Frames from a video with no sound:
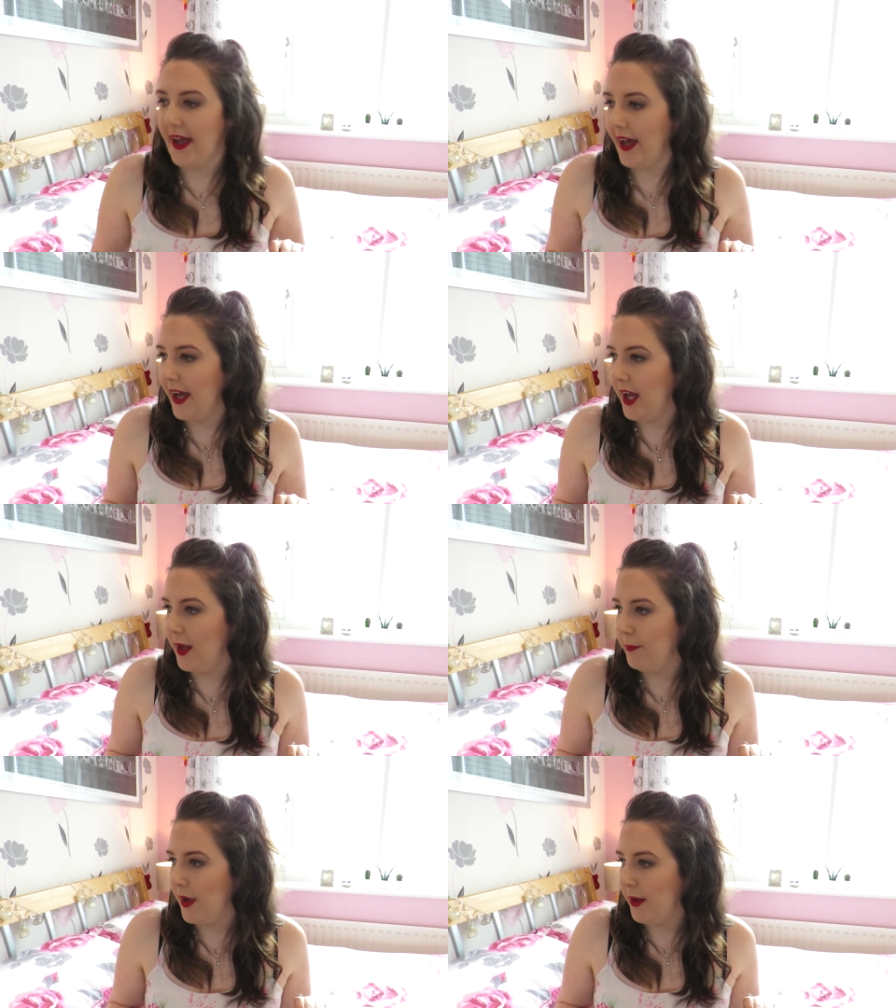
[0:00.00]

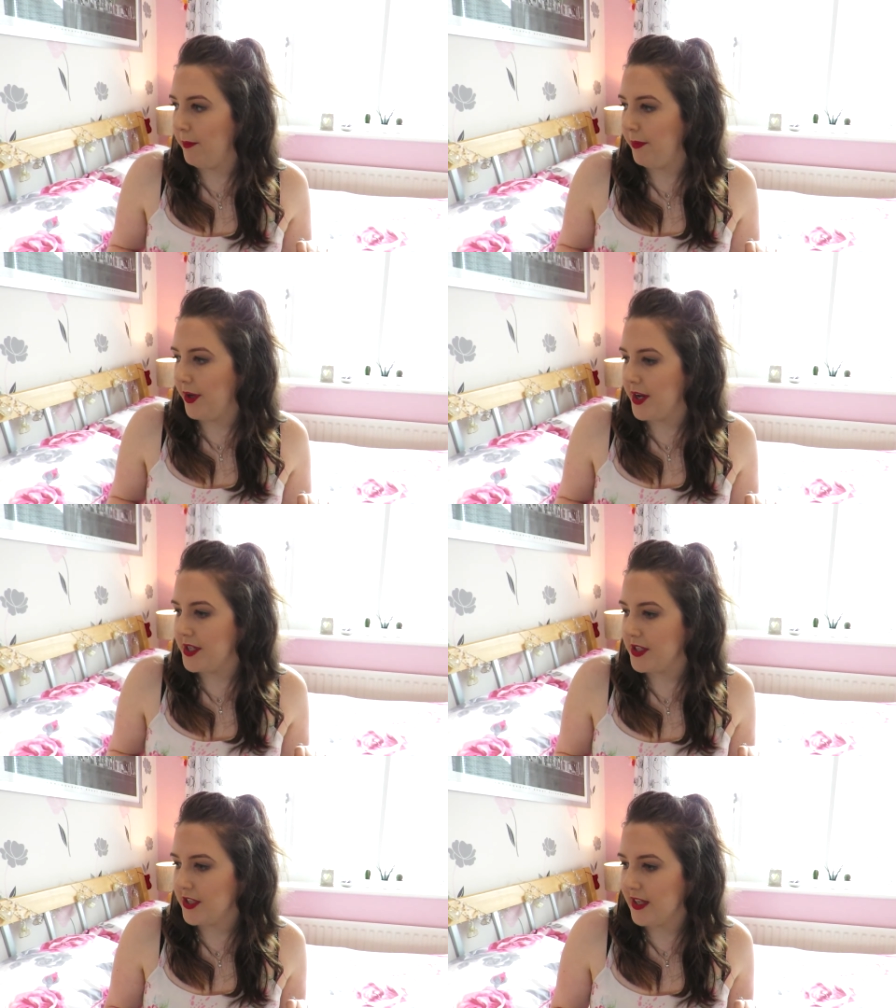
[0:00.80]

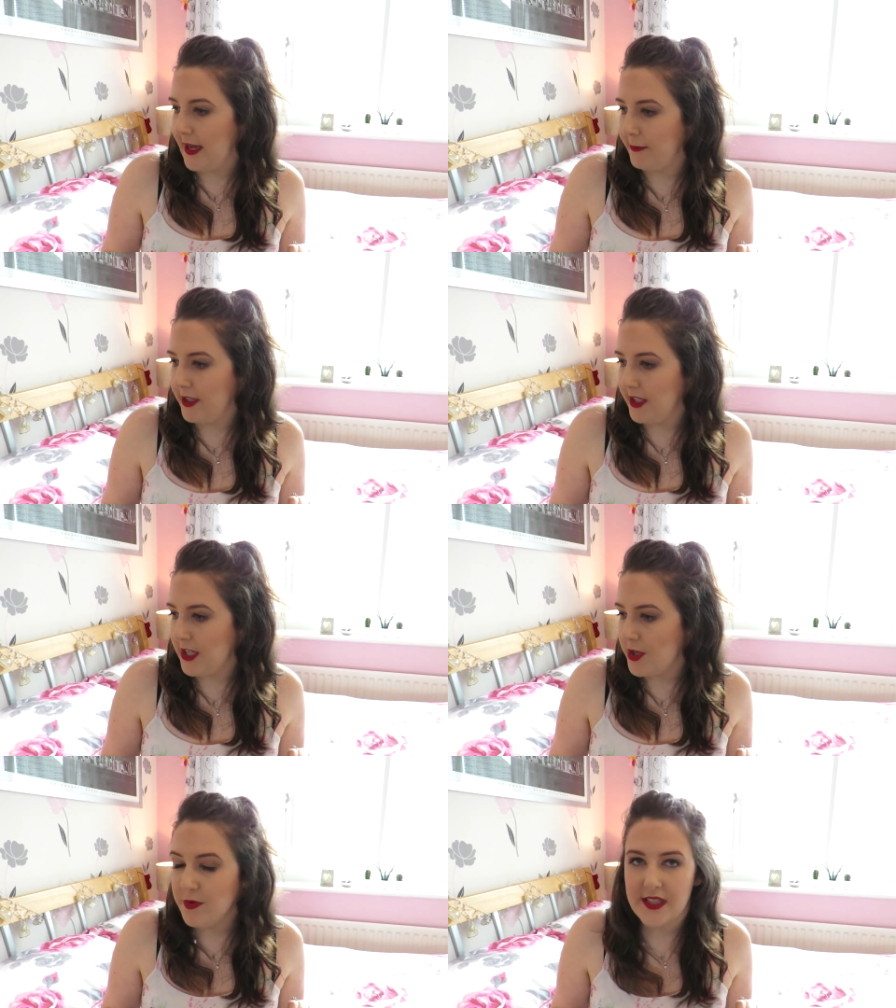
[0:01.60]
but I'm gonna
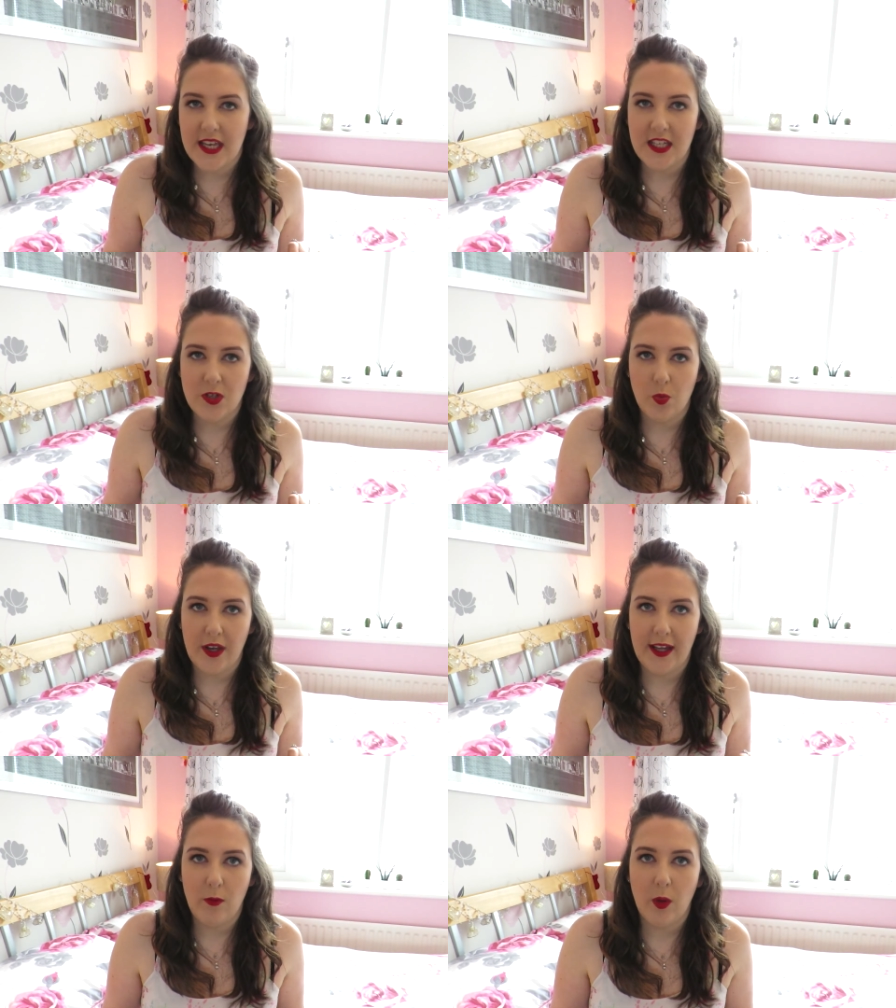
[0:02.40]
use it
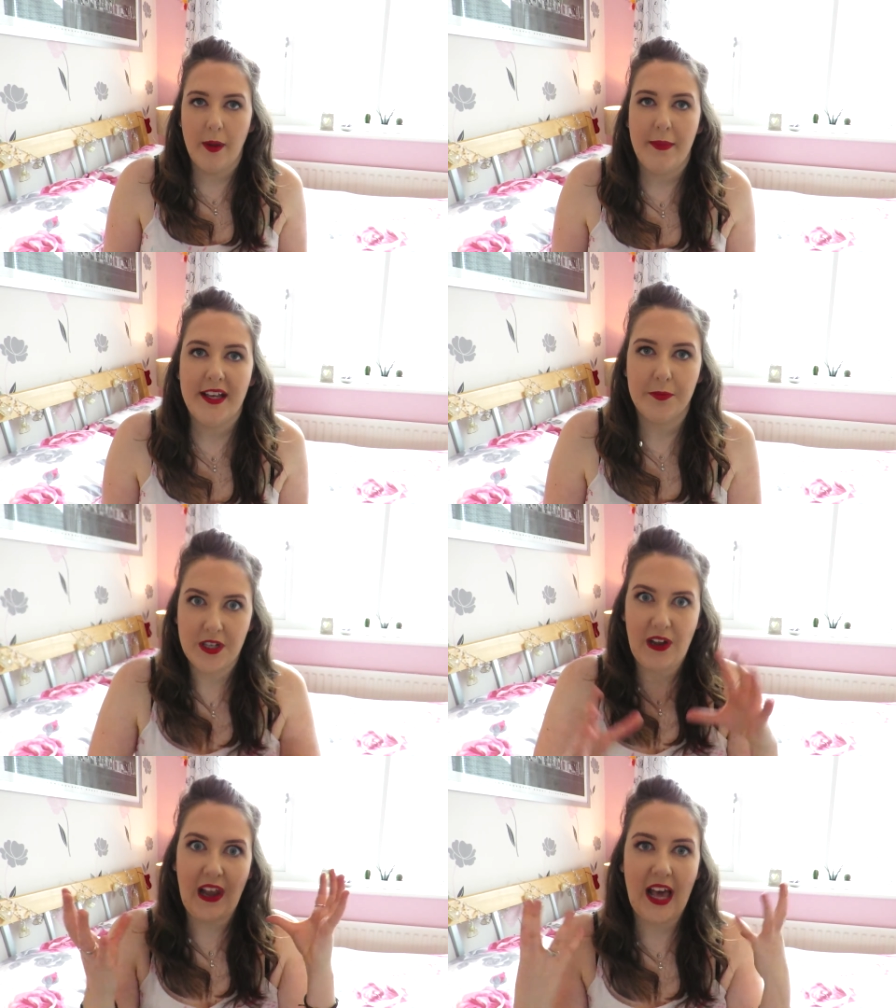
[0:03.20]
when I want my makeup
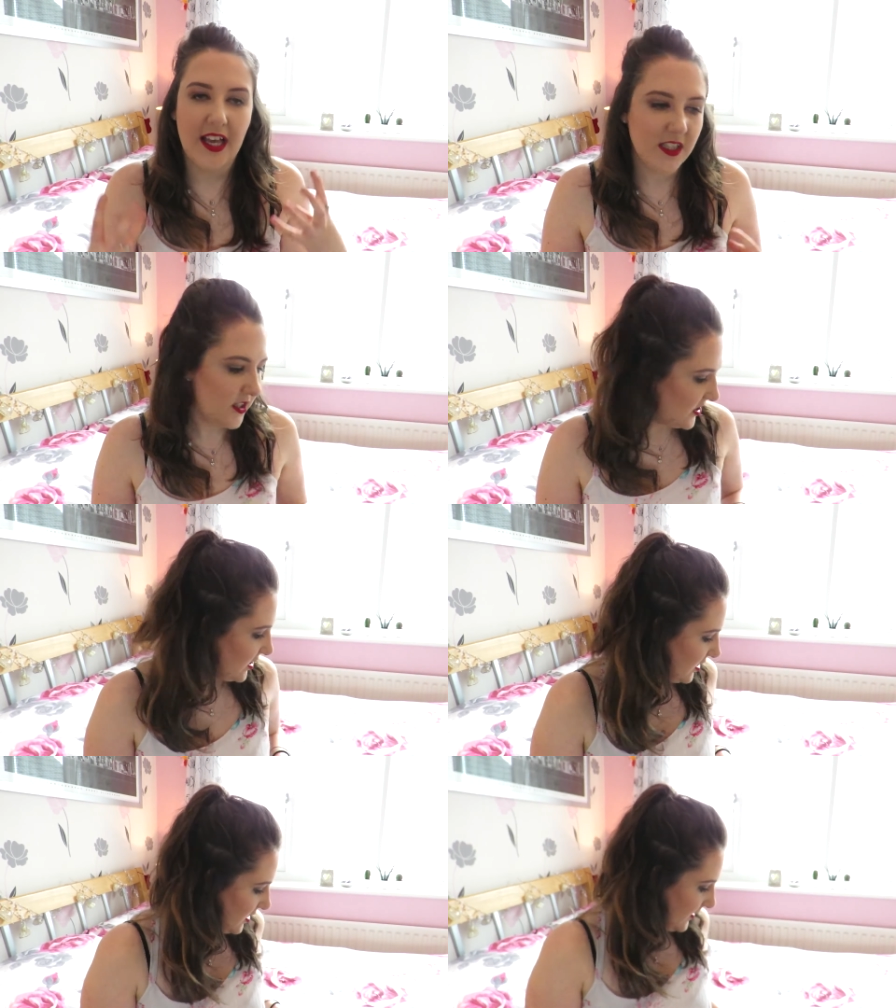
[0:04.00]
to last.